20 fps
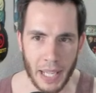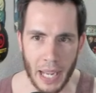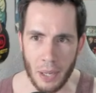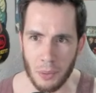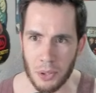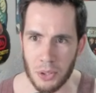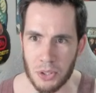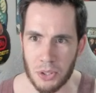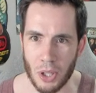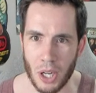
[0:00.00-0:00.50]

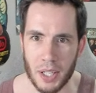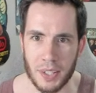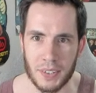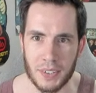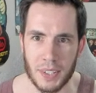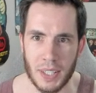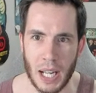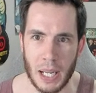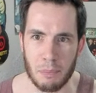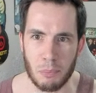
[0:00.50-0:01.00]
Counter Strike
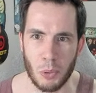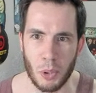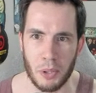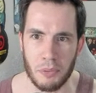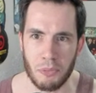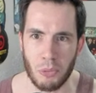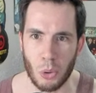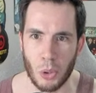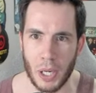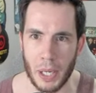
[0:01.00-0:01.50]
is a
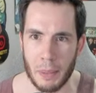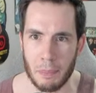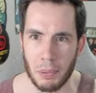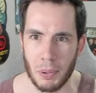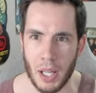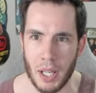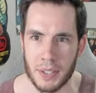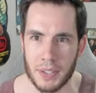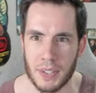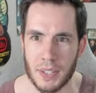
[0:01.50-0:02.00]
9.4 A
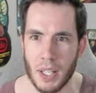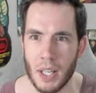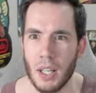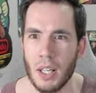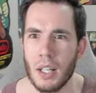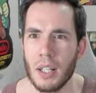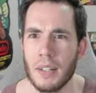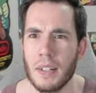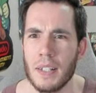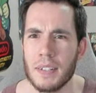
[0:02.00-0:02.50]
plus.
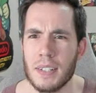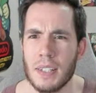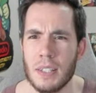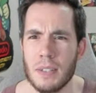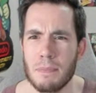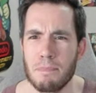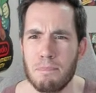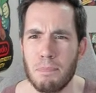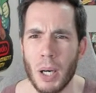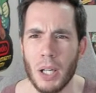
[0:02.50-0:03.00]
This
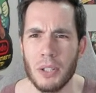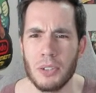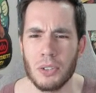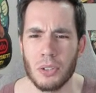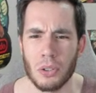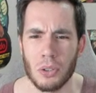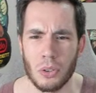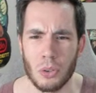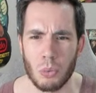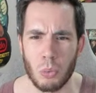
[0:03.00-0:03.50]
is
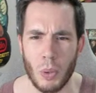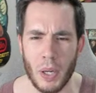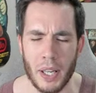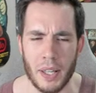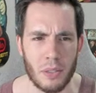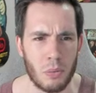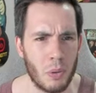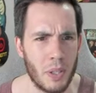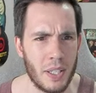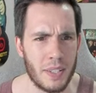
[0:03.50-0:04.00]
bundled
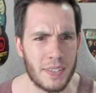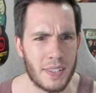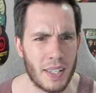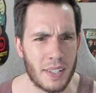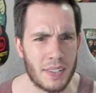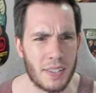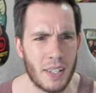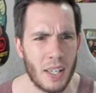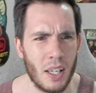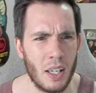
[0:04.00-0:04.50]
with what is
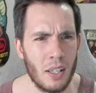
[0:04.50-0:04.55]
this?